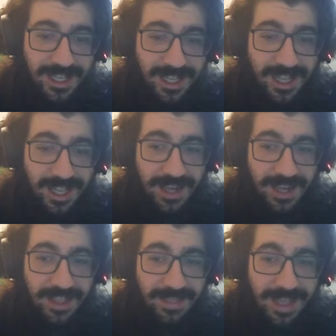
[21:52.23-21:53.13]
and
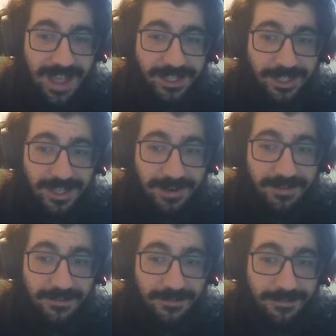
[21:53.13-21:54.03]
that shit,
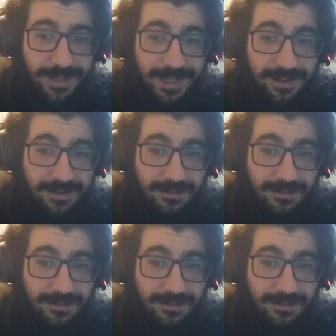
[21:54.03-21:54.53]
fucking,